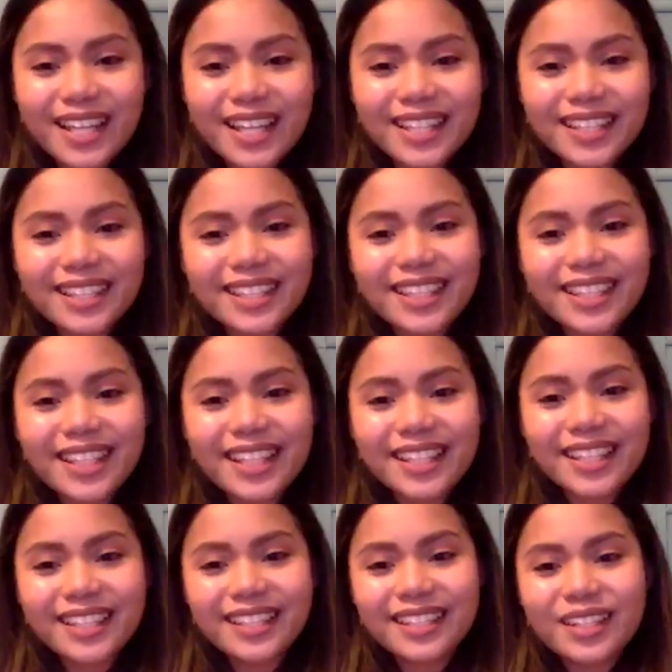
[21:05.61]
and
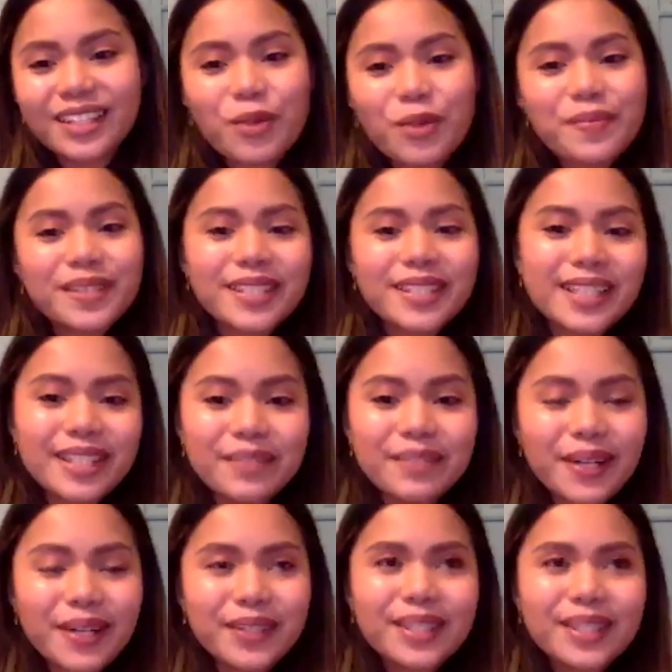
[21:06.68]
in Open Day
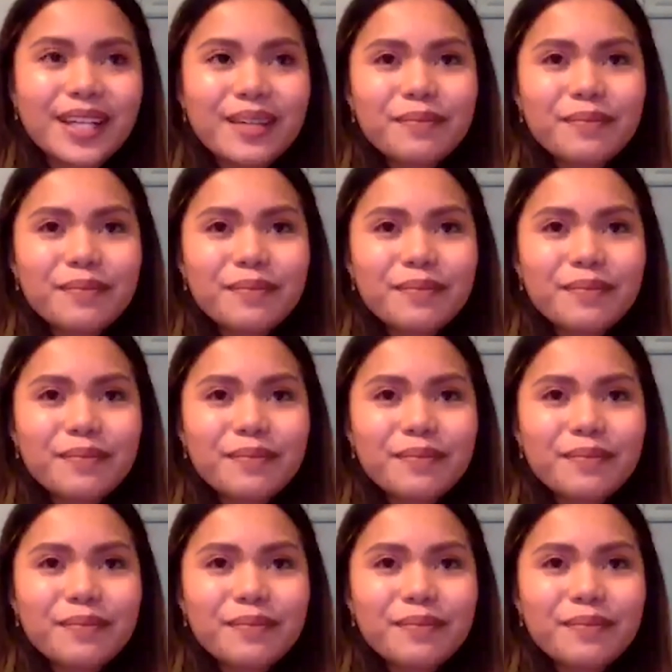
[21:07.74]
about